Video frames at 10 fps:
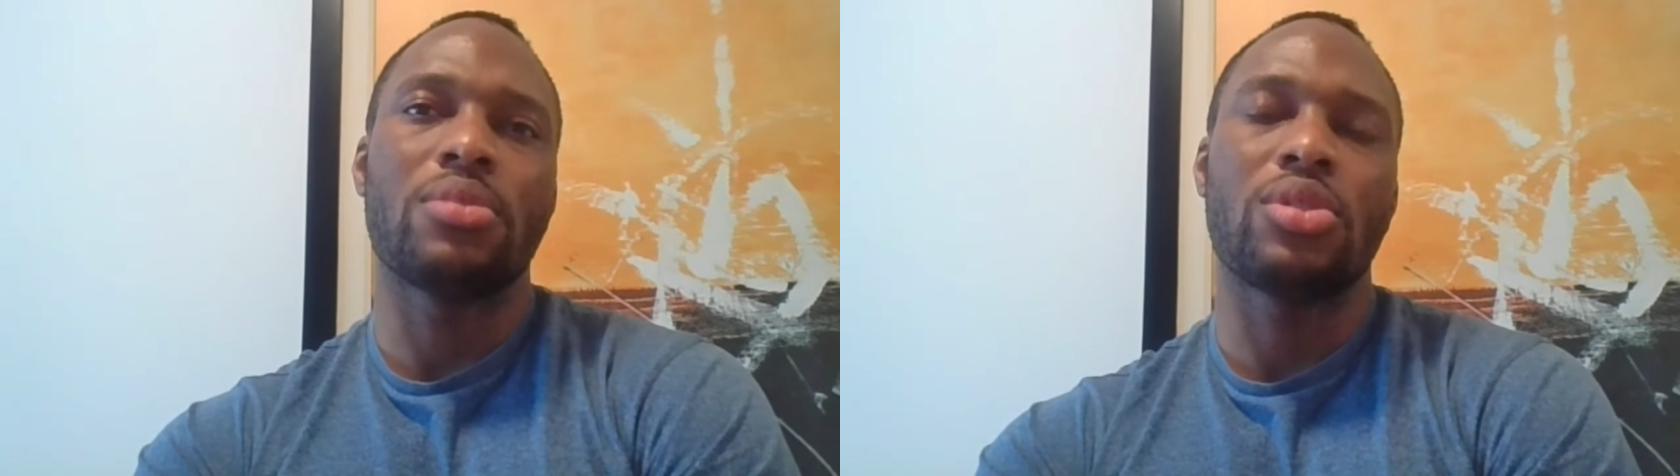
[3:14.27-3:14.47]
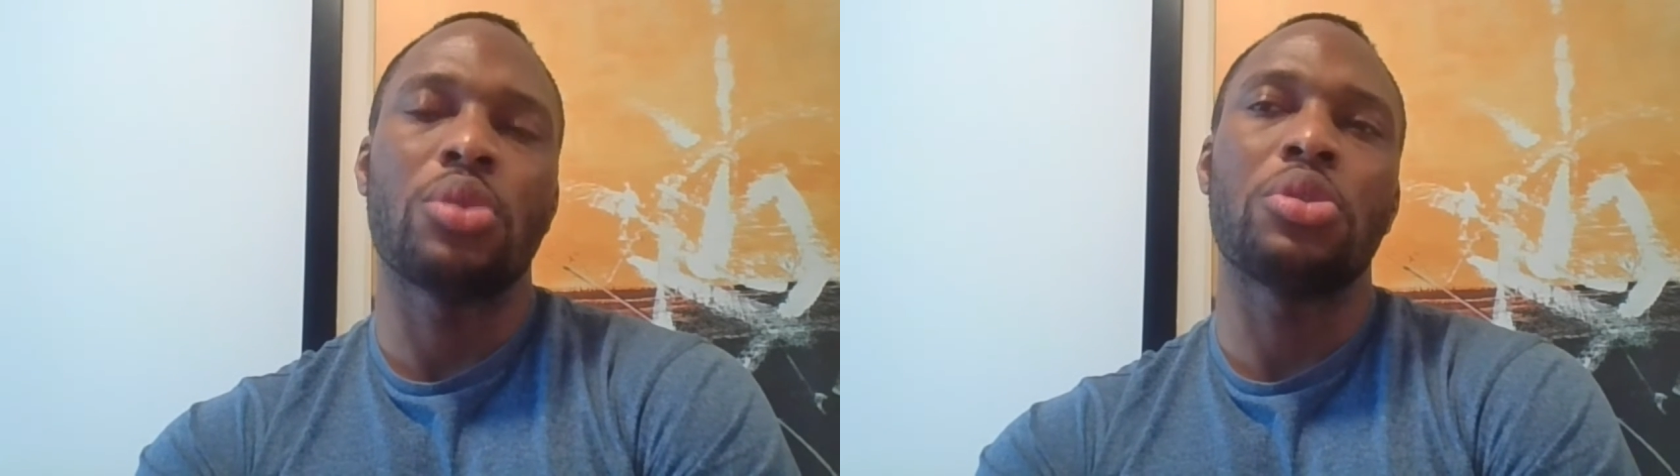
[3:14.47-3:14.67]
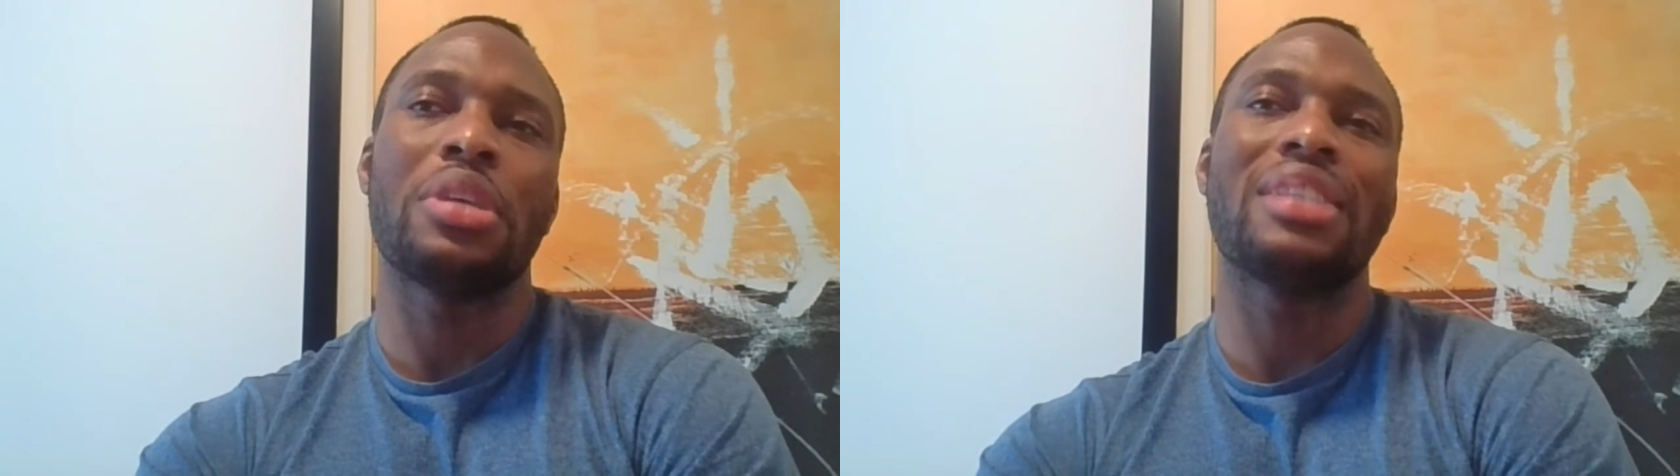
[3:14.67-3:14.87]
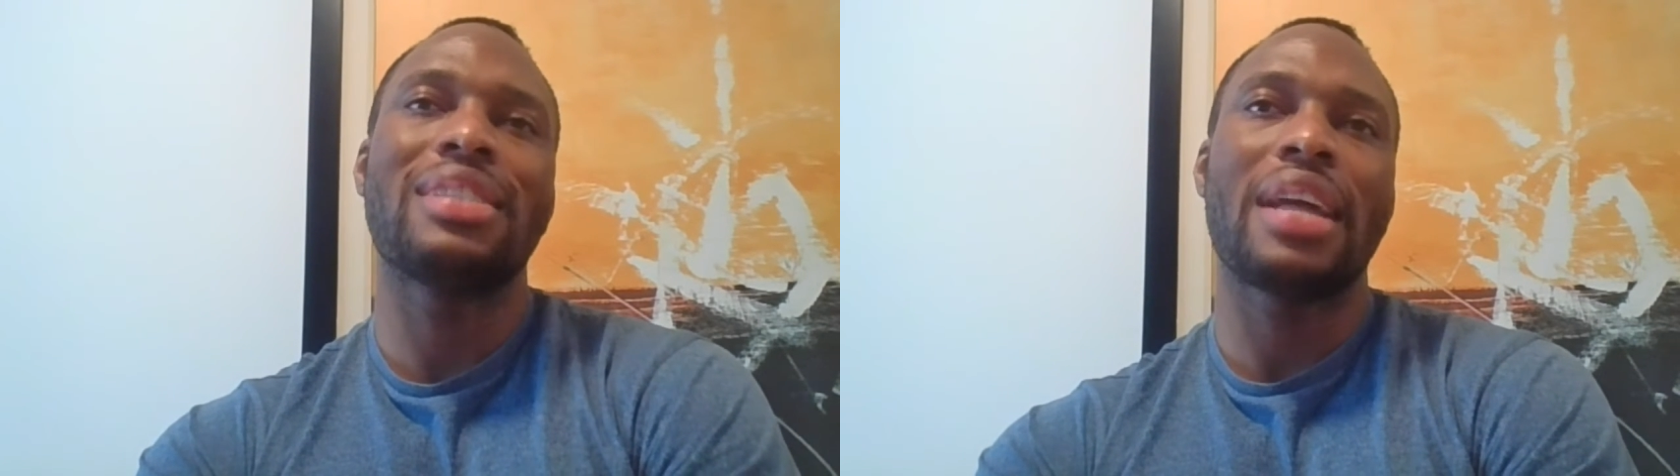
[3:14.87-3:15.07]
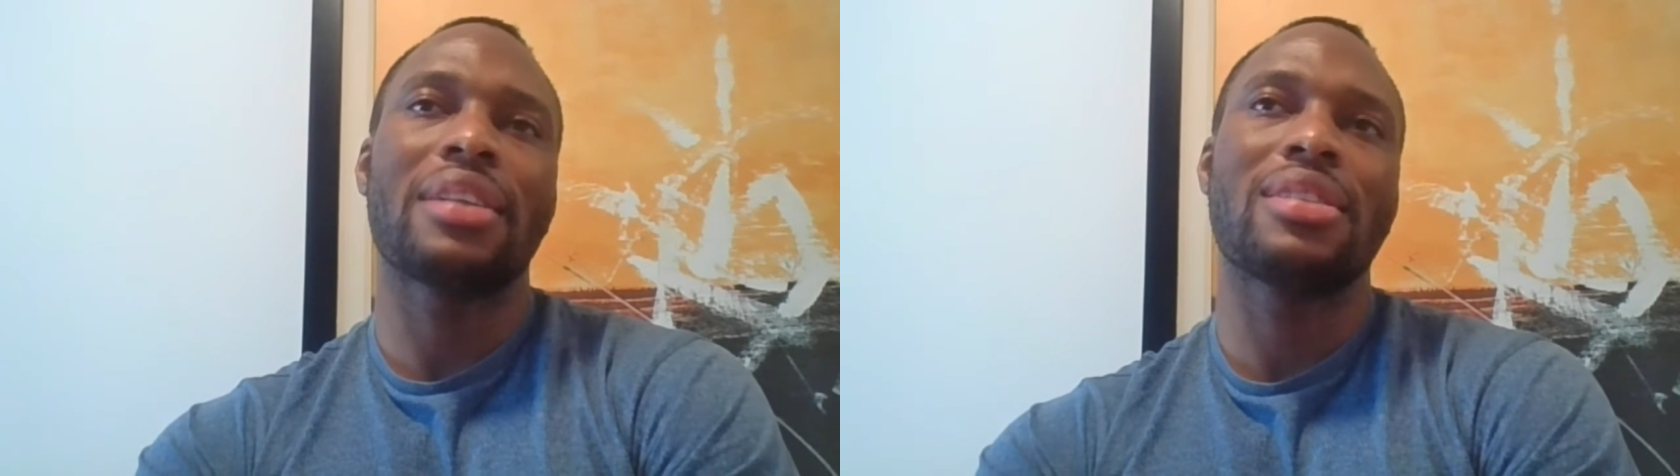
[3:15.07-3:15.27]
So to the
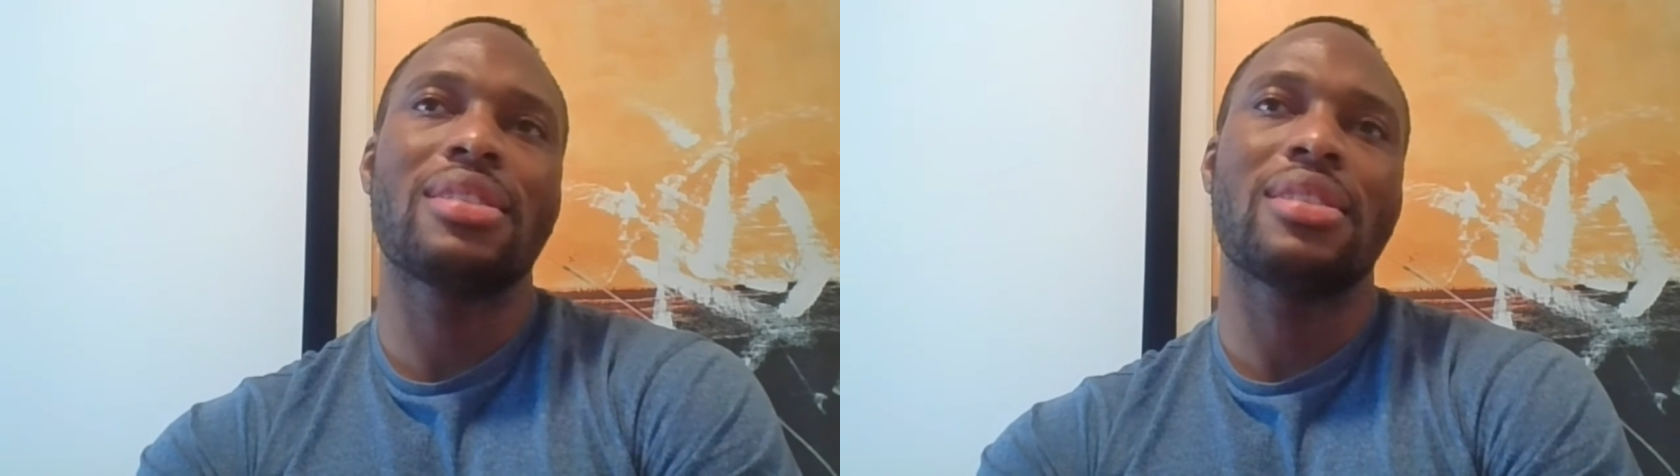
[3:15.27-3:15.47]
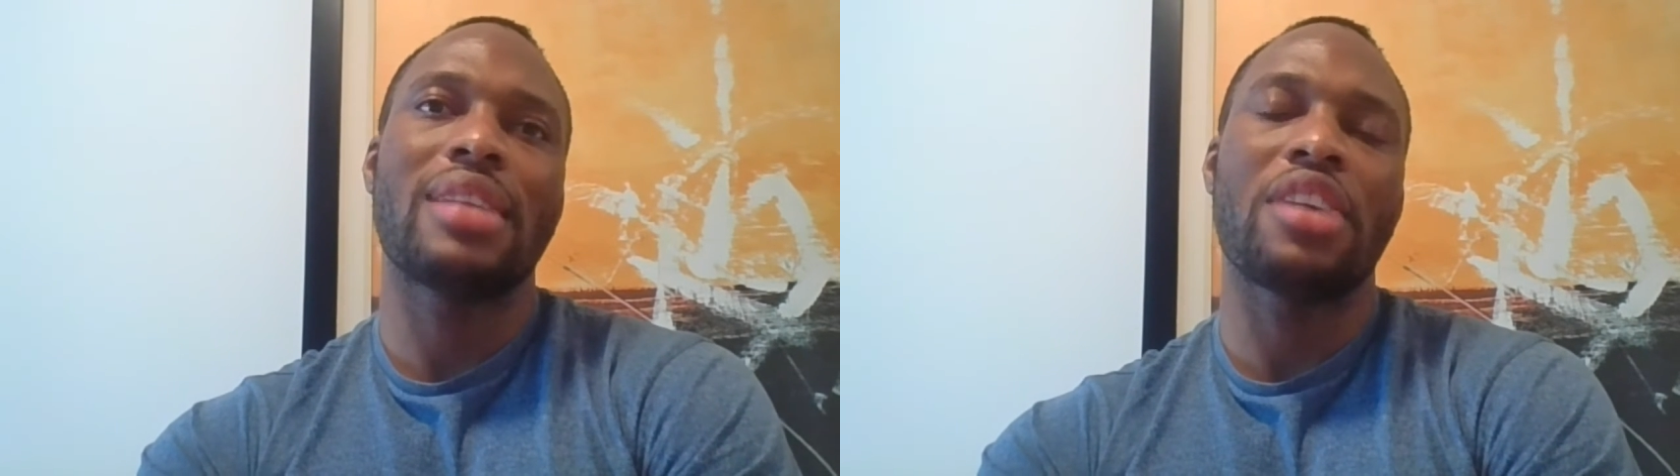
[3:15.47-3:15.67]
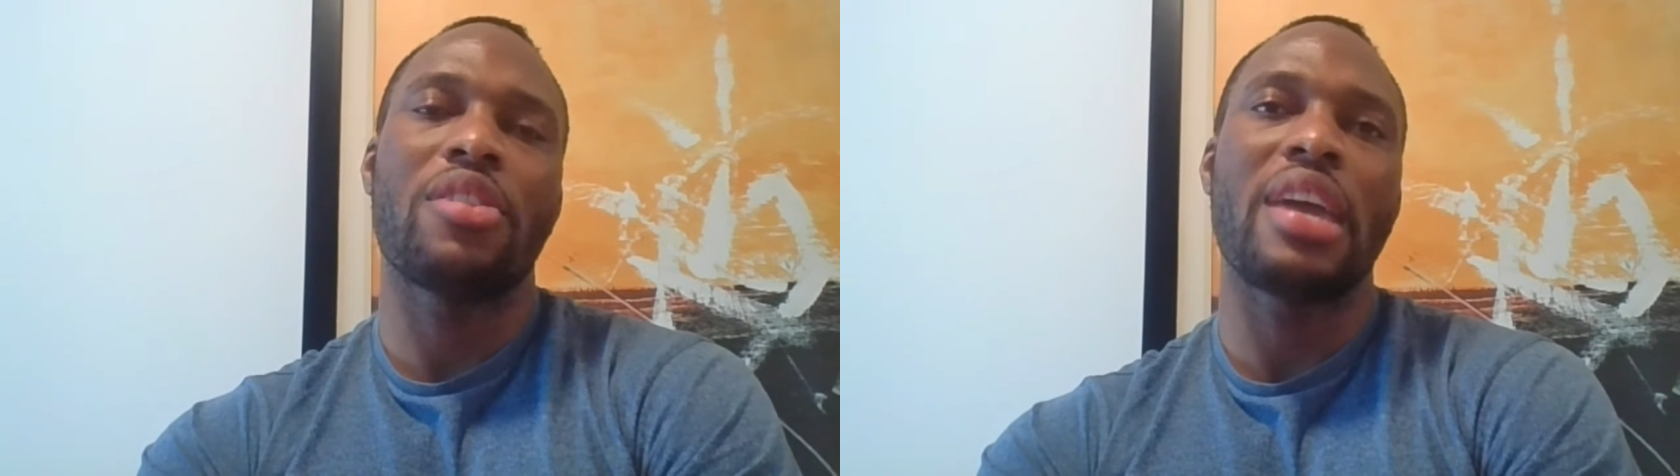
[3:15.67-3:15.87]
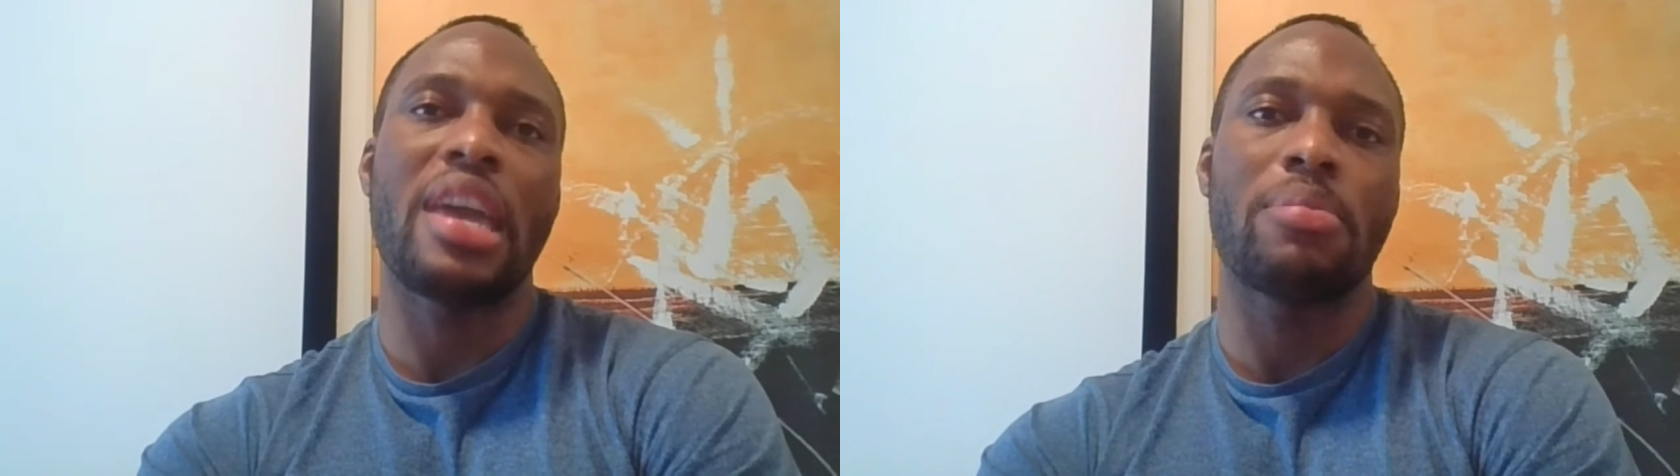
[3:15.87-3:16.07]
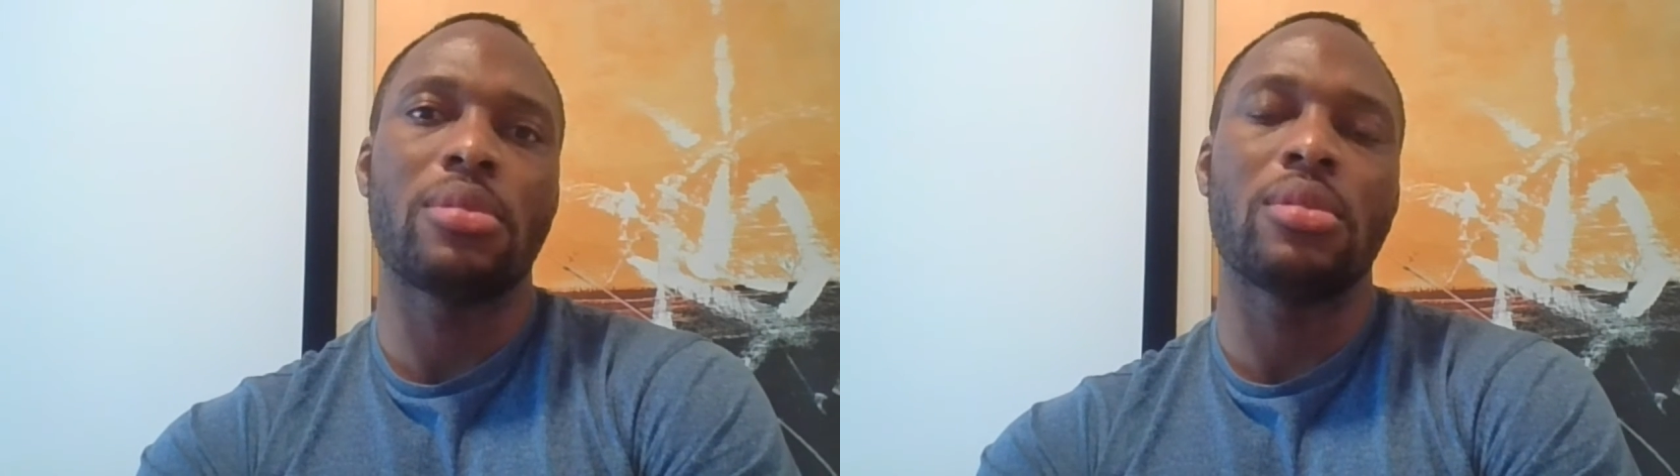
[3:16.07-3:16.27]
extent that you're
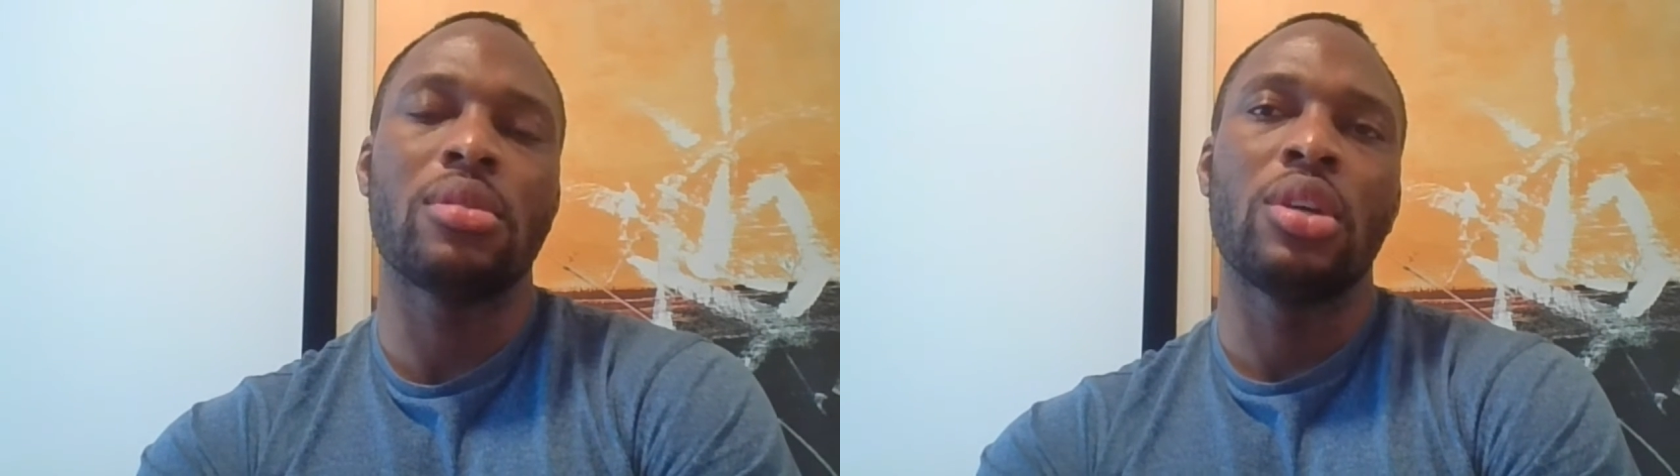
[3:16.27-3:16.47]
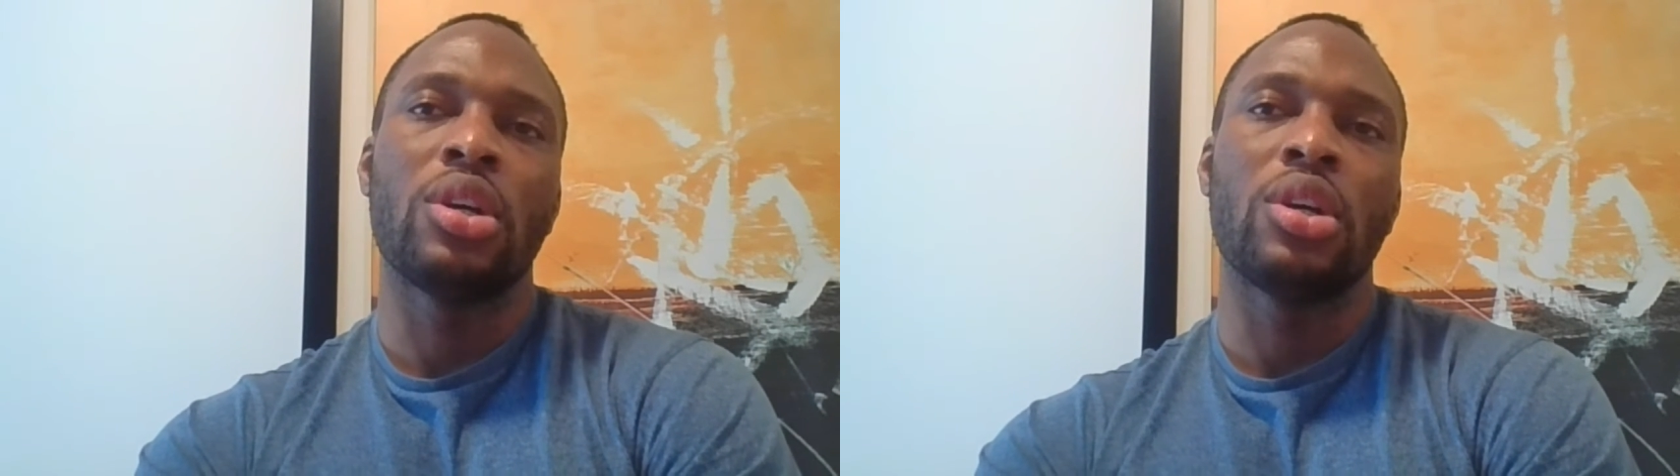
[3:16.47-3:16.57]
able